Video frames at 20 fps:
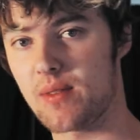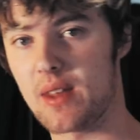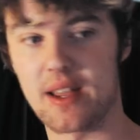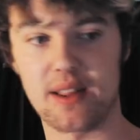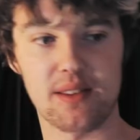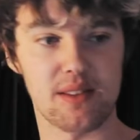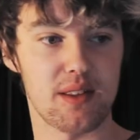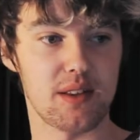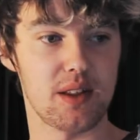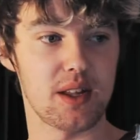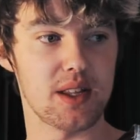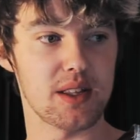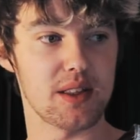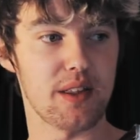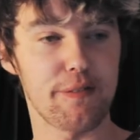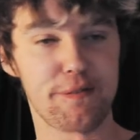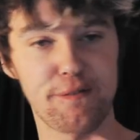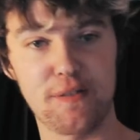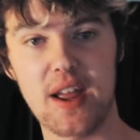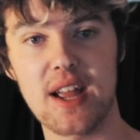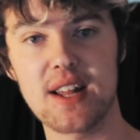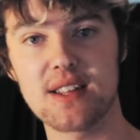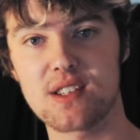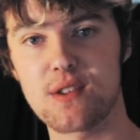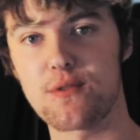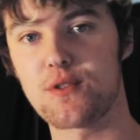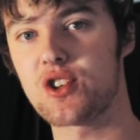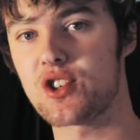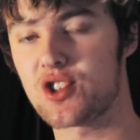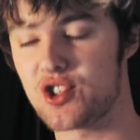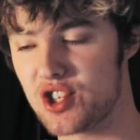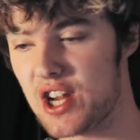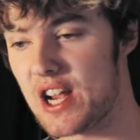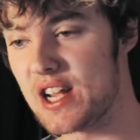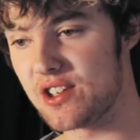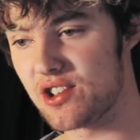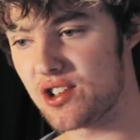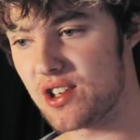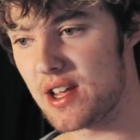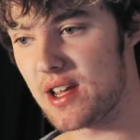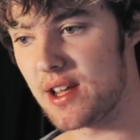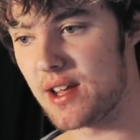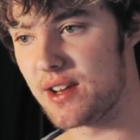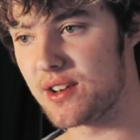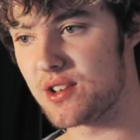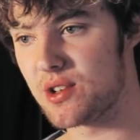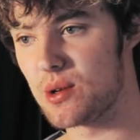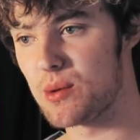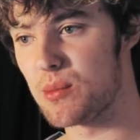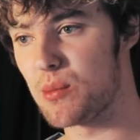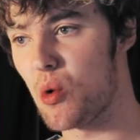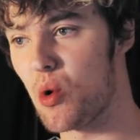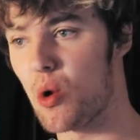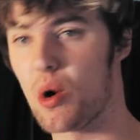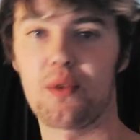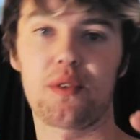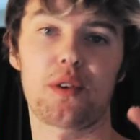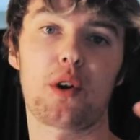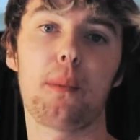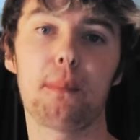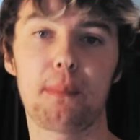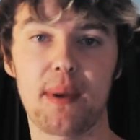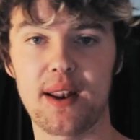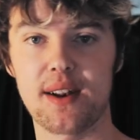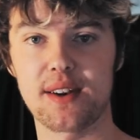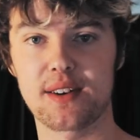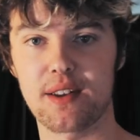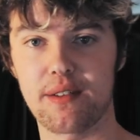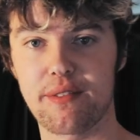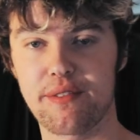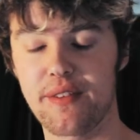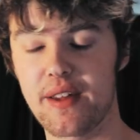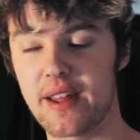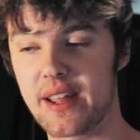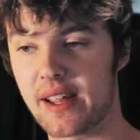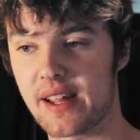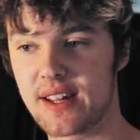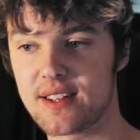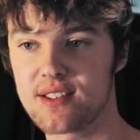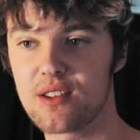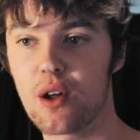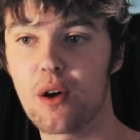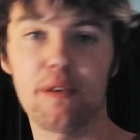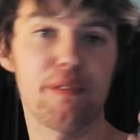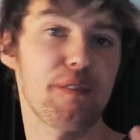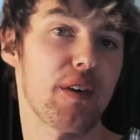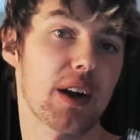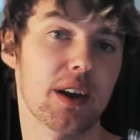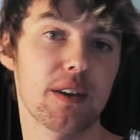Like, the fans have just changed it into more of a competitive thing. It's not a